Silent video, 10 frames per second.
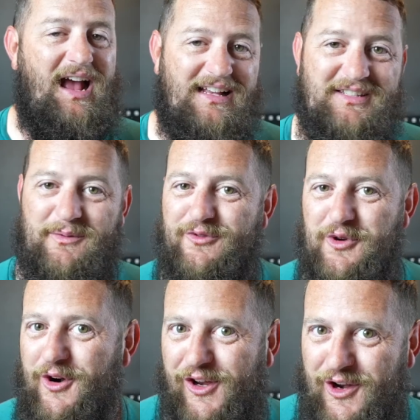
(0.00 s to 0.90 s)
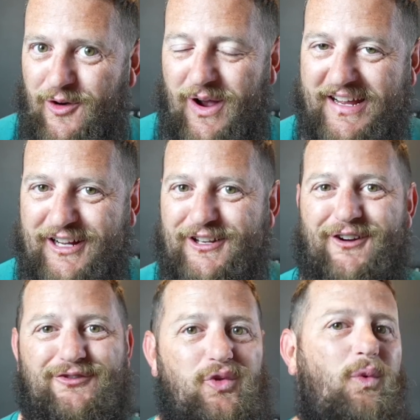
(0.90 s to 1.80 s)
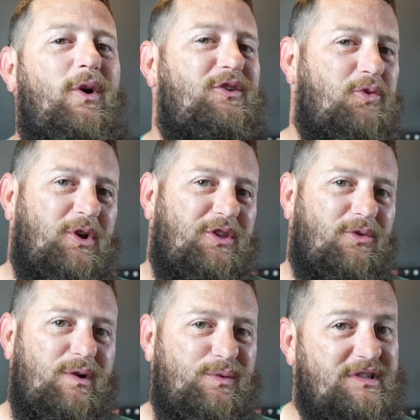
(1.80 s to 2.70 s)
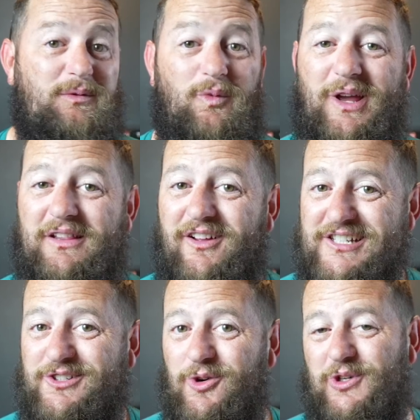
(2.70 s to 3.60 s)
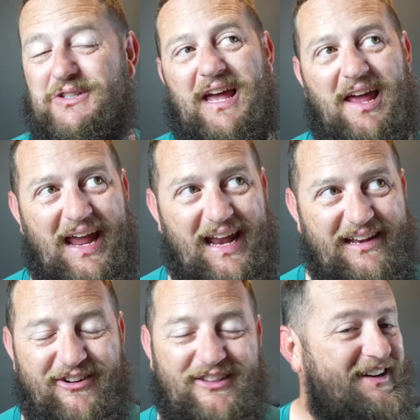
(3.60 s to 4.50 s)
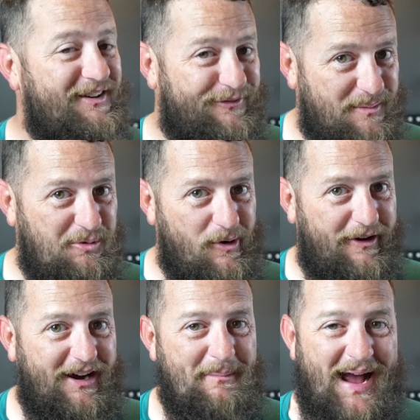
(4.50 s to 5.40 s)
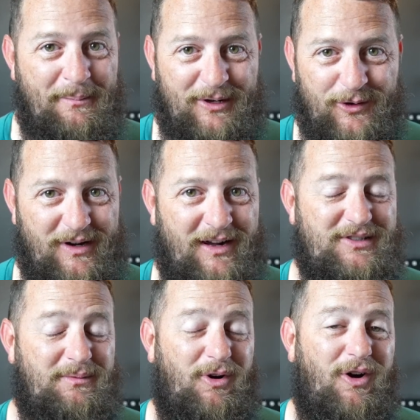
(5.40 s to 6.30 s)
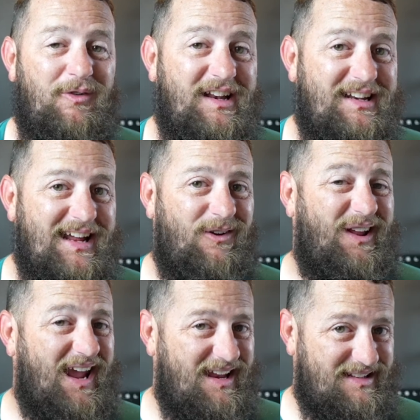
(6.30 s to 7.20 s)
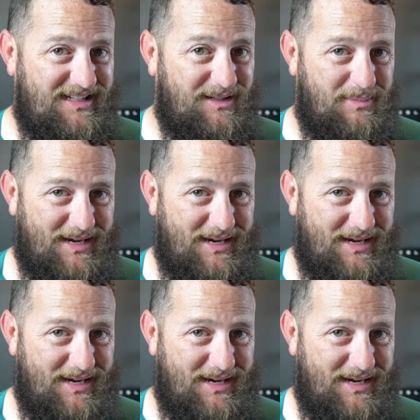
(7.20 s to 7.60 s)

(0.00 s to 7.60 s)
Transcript: As some of you already know, I kicked off 2023 with some weight loss goals, and here at the end of February, I'm happy to announce I'm already down 18